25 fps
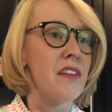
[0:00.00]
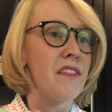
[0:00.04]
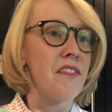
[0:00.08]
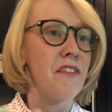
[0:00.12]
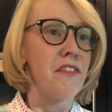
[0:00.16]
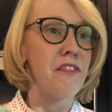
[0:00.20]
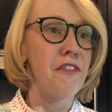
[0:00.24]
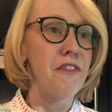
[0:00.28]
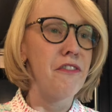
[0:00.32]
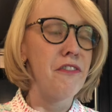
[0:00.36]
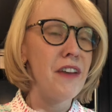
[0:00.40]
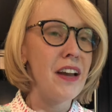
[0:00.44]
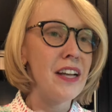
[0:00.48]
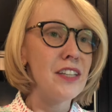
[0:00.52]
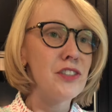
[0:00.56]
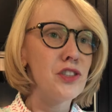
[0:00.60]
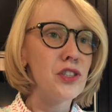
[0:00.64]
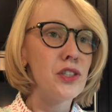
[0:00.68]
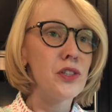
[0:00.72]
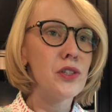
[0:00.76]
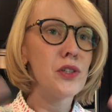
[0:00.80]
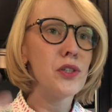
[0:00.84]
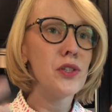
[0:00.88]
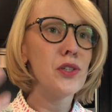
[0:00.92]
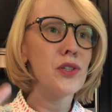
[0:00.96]

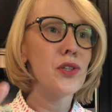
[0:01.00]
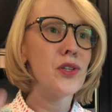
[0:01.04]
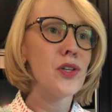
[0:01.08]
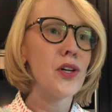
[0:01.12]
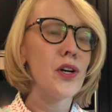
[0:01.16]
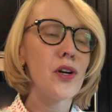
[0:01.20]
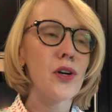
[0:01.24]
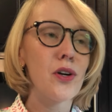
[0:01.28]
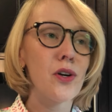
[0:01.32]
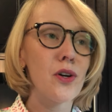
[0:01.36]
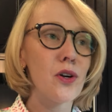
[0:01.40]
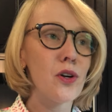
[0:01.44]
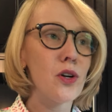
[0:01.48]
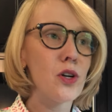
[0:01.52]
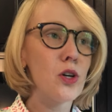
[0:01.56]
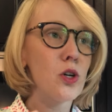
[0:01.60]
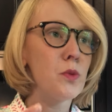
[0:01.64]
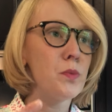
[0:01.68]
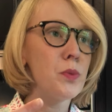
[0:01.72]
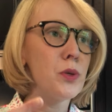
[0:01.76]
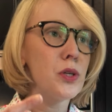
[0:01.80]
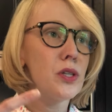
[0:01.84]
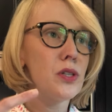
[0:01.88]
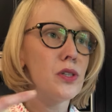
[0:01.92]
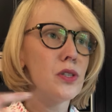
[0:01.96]
vegetal,
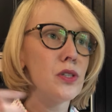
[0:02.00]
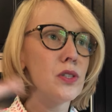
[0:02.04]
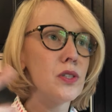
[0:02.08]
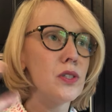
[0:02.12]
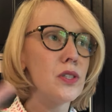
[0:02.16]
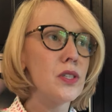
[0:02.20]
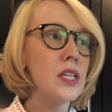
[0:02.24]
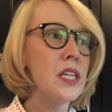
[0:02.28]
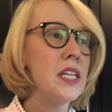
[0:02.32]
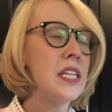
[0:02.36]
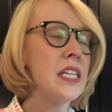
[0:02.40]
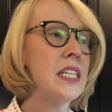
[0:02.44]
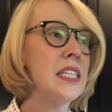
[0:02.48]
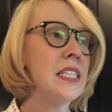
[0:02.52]
herbal,